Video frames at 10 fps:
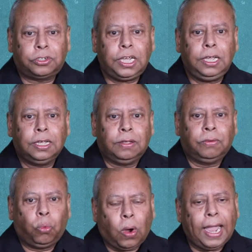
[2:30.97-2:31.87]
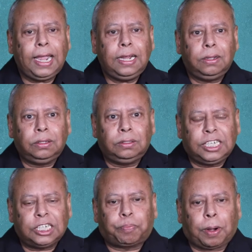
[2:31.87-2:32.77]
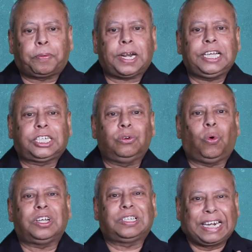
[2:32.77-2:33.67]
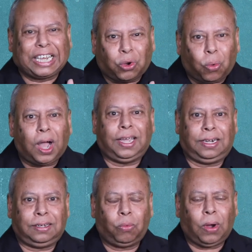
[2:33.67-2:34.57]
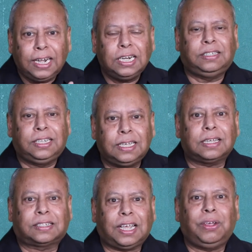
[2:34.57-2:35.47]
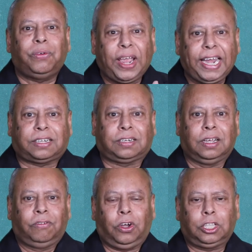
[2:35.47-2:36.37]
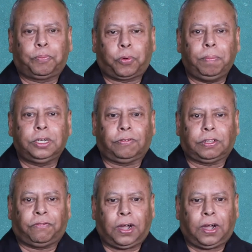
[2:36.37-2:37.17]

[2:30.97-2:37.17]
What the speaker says: You see, why this preparation was required? Why did Jesus say, wait for the promise of the